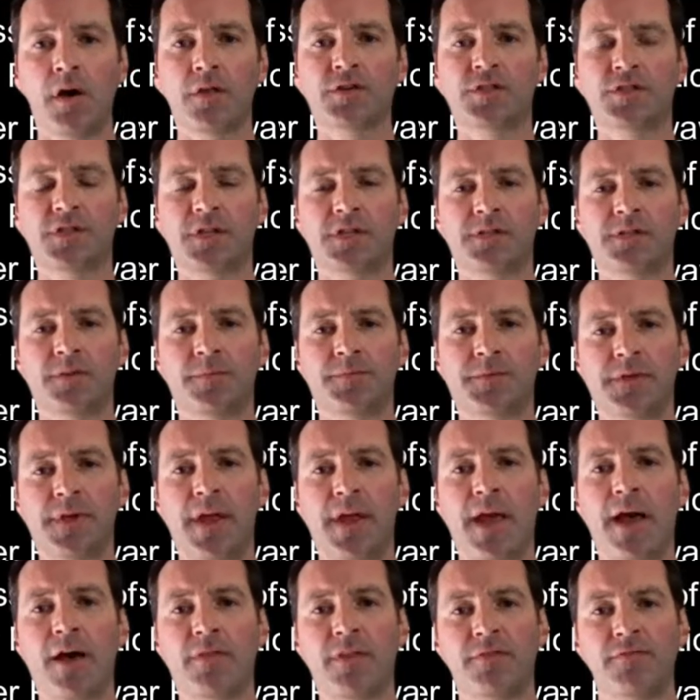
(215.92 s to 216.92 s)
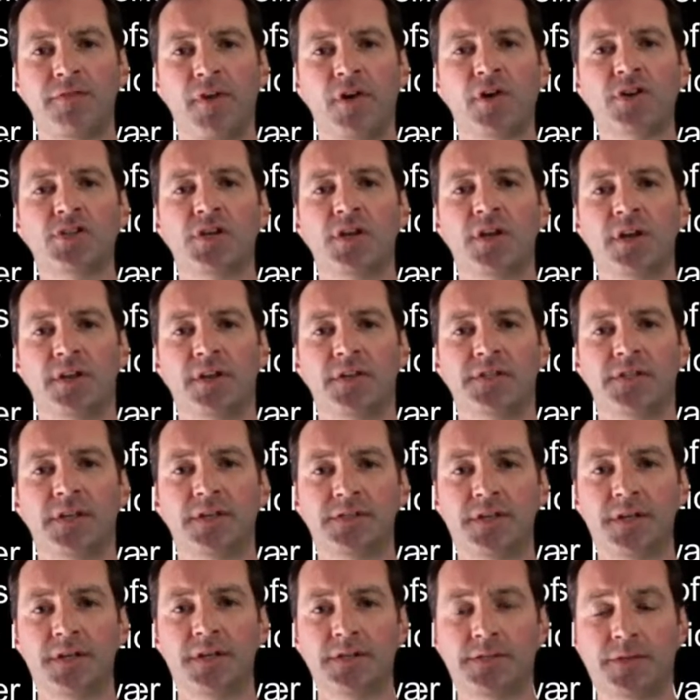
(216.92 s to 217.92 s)
other systems and how they function and
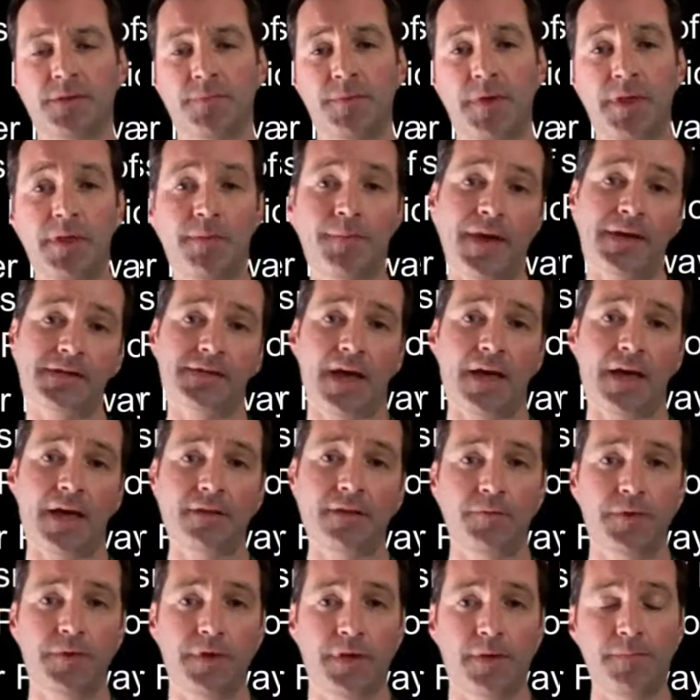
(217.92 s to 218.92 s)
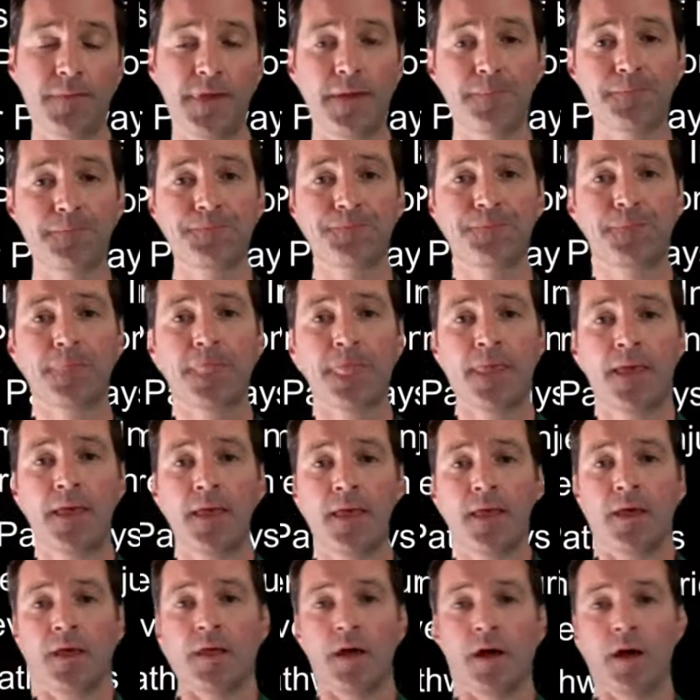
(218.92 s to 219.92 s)
assist us to be the best athlete we can be.
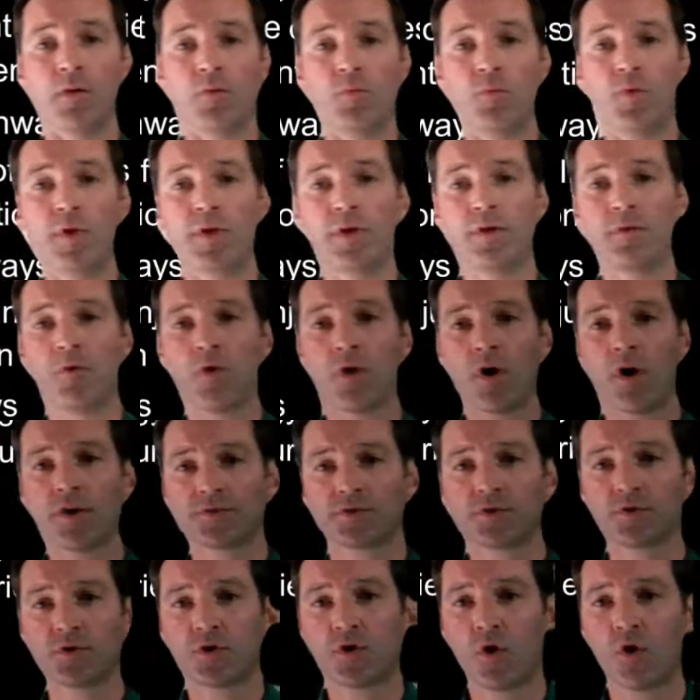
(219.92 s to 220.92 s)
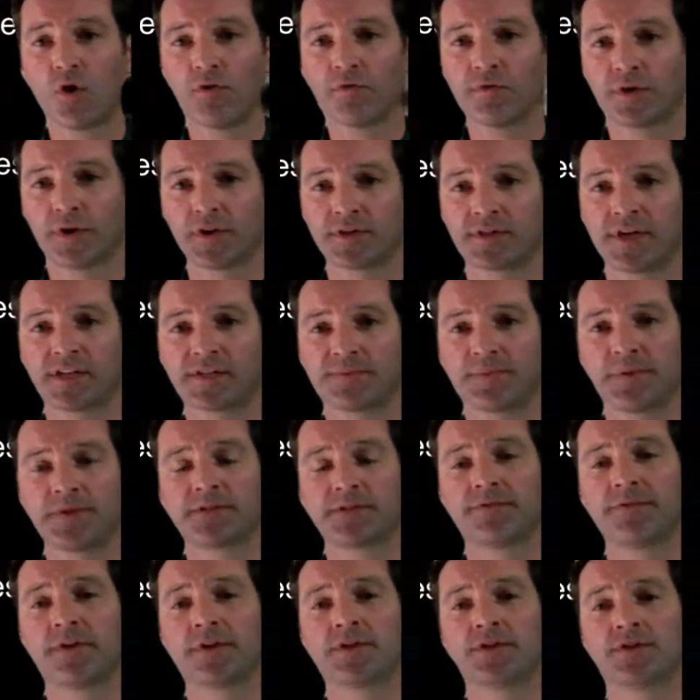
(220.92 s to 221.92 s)
We will also go over
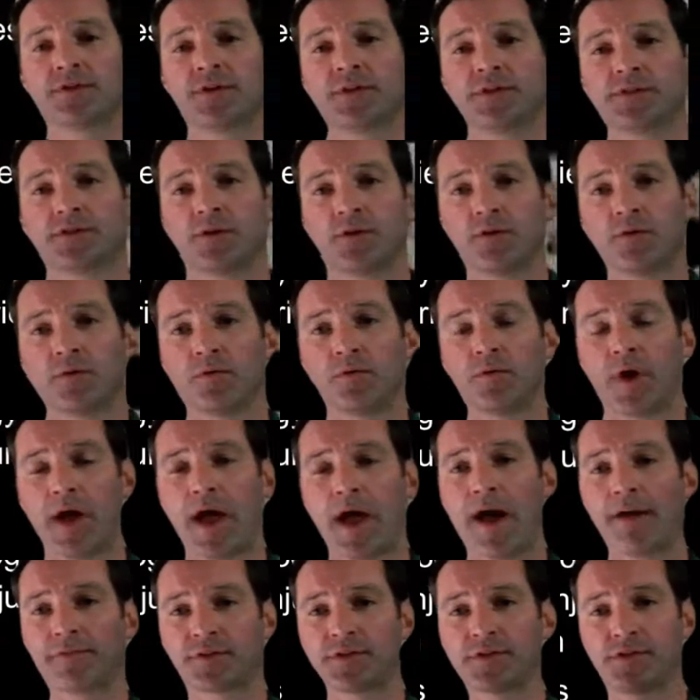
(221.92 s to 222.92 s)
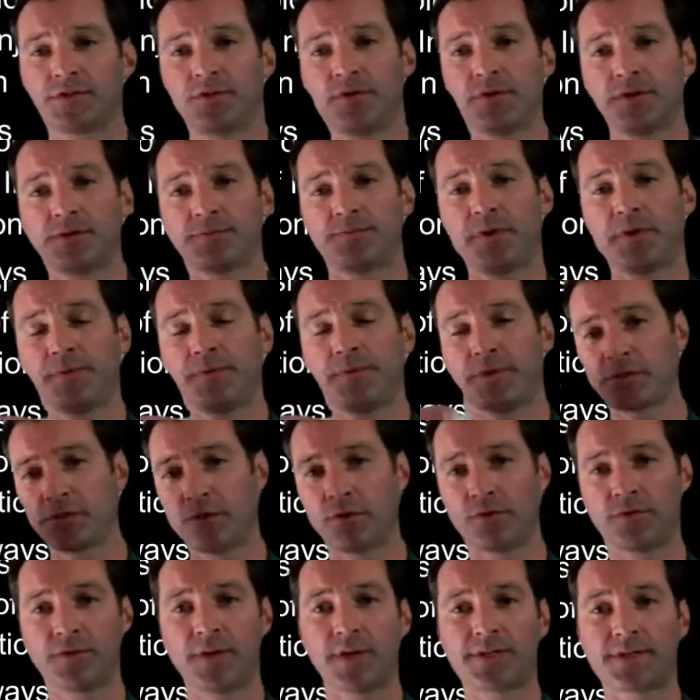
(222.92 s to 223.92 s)
assessments of injuries. So after the students pretty
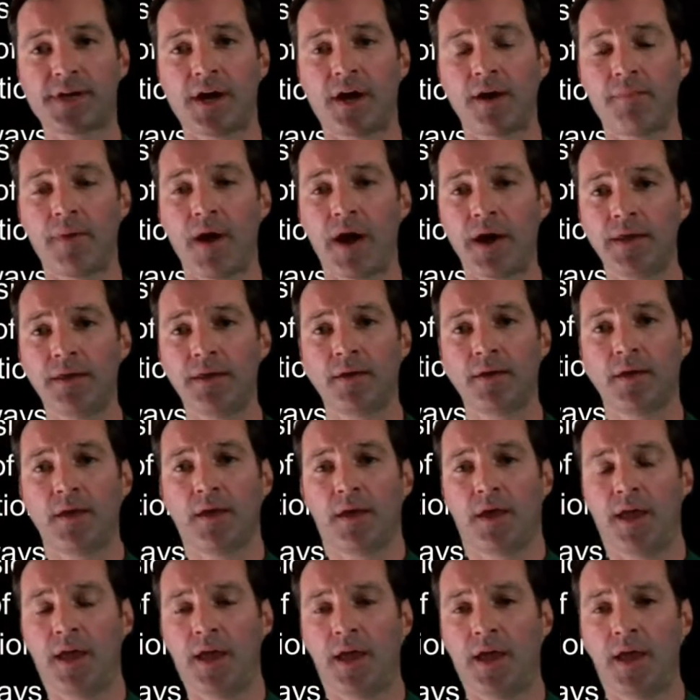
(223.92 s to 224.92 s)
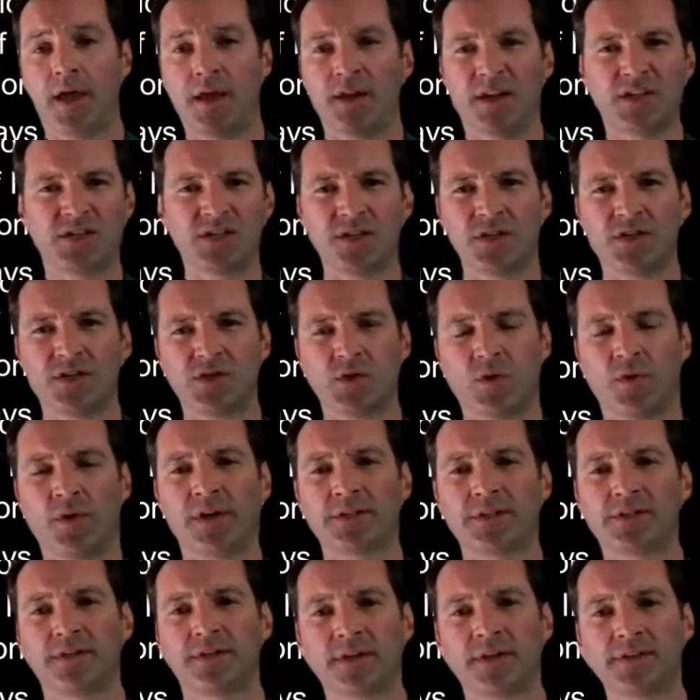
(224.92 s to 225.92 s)
much learn the entire body and each of the
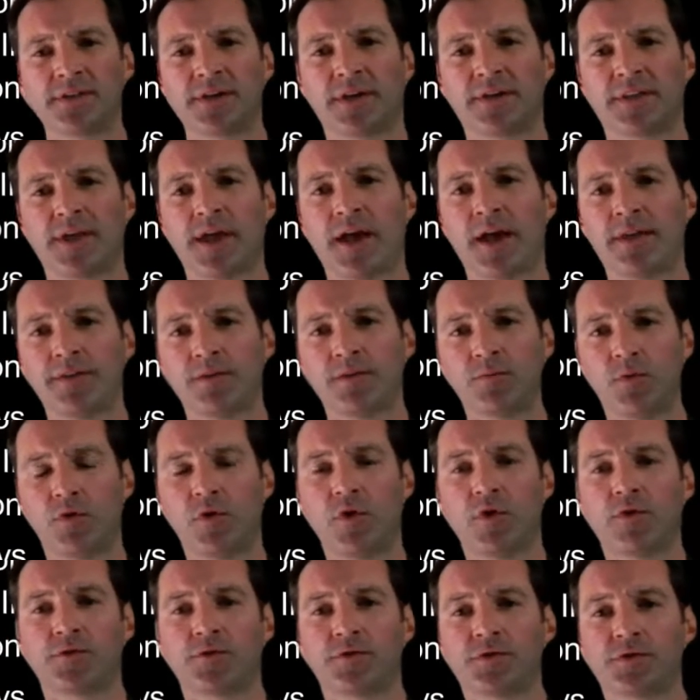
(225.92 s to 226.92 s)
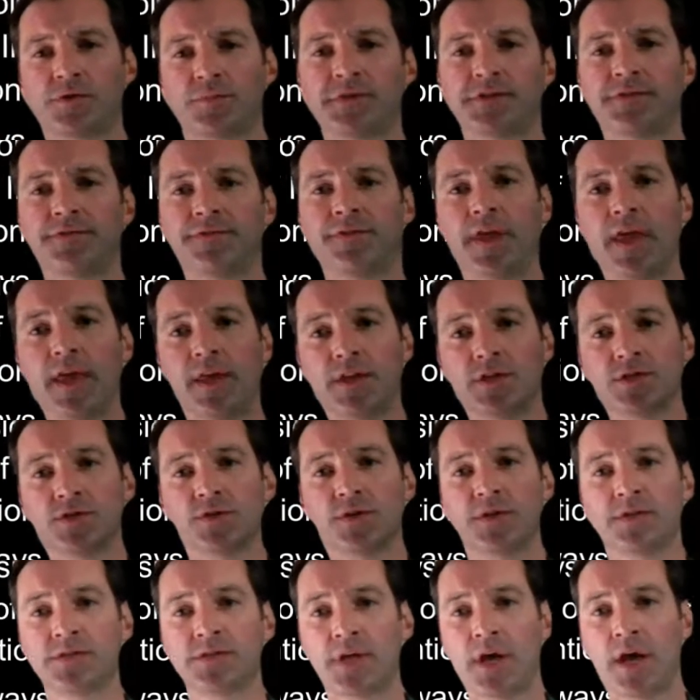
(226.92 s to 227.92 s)
joints and things like that, then we'll go through specific
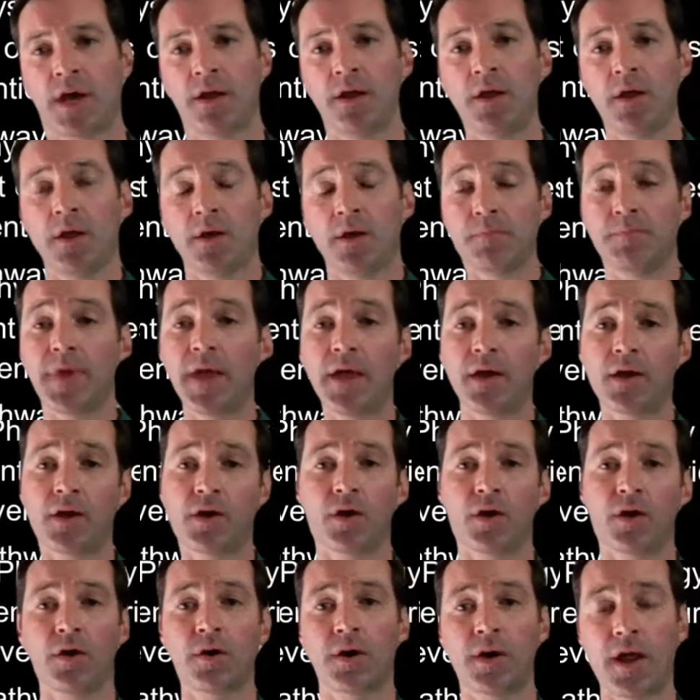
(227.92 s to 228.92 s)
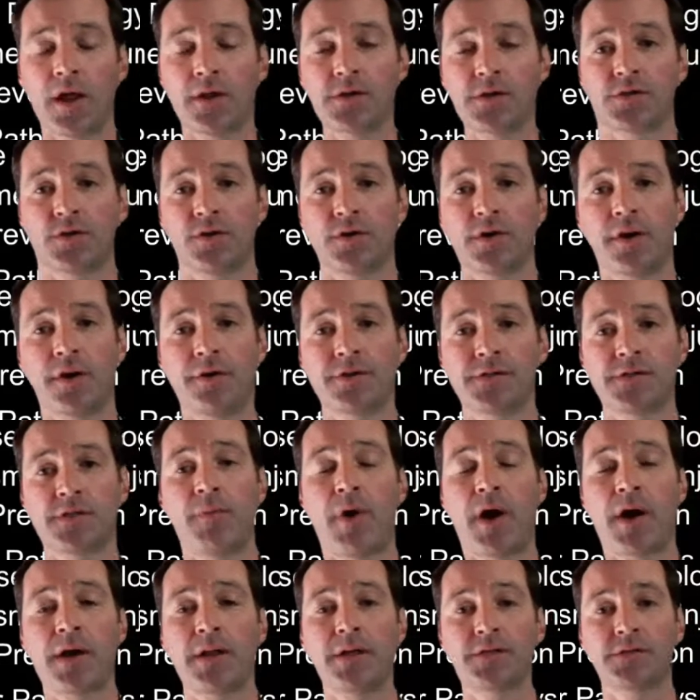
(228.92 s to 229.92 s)
injuries that may occur in certain areas
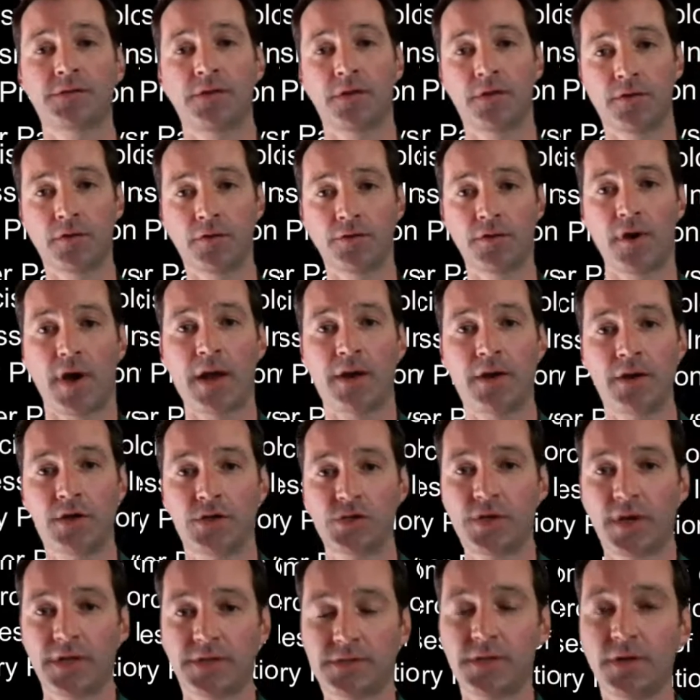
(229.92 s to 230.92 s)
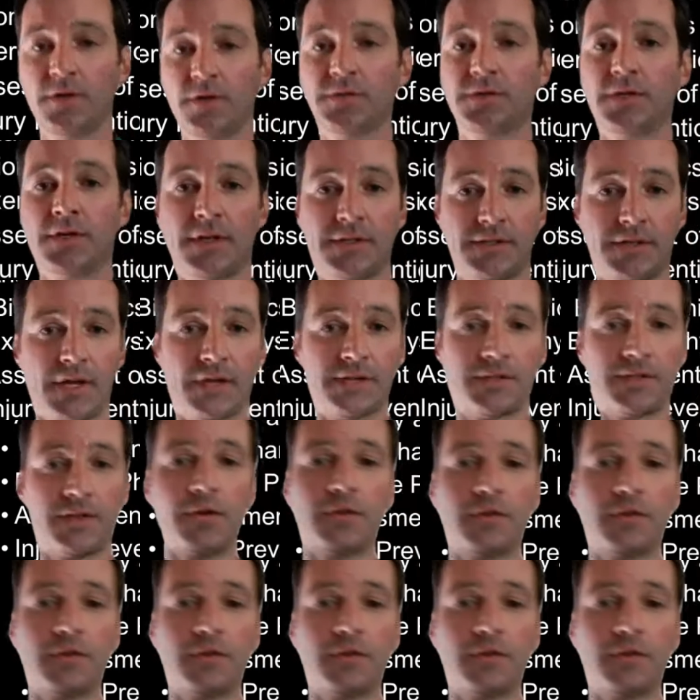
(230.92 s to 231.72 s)
of the body, so they'll know how to address those and assess